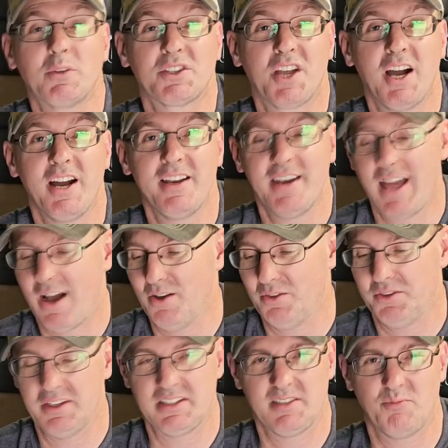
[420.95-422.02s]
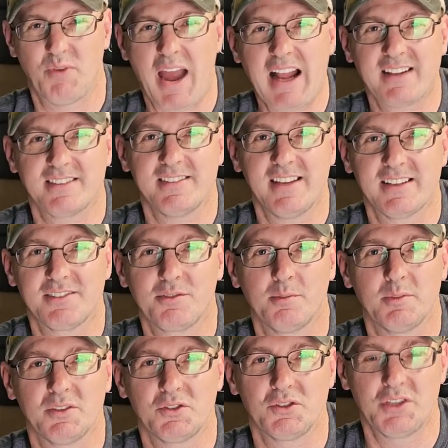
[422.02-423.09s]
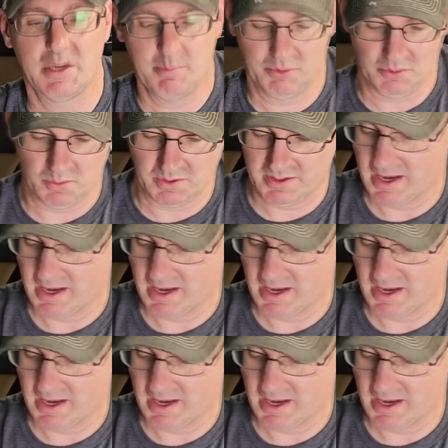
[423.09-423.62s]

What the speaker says: cutting out this rat's nest from those Jeep doors.